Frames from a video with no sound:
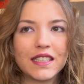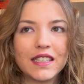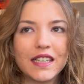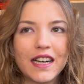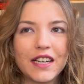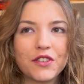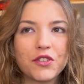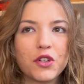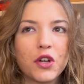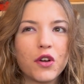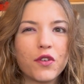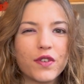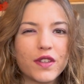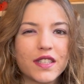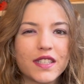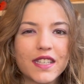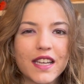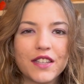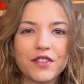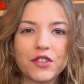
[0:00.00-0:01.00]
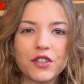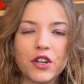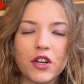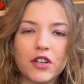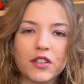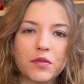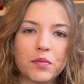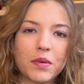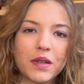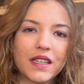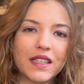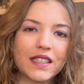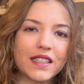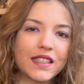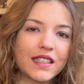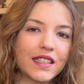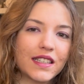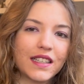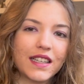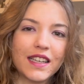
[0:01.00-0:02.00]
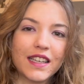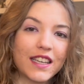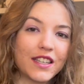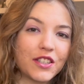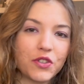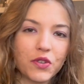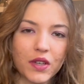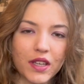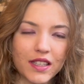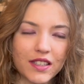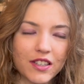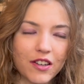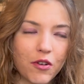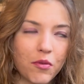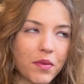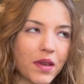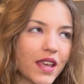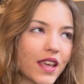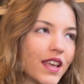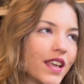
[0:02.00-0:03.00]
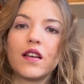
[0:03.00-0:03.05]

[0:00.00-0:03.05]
I don't know if it's sad or not, but I guess you can tell me.